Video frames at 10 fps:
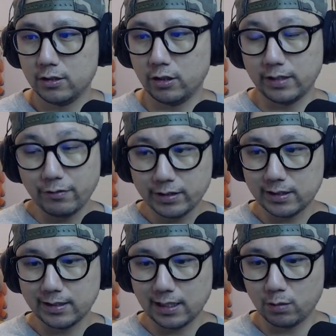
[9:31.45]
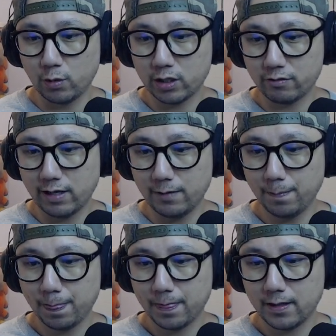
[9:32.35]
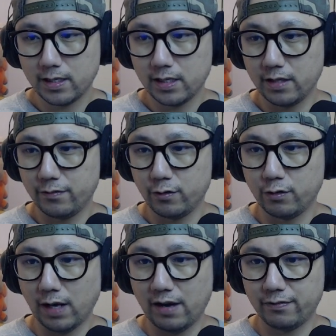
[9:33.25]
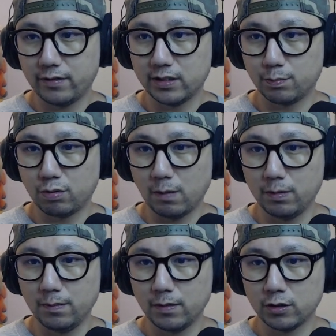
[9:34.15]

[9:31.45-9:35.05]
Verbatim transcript: So there is another workaround if you have this problem.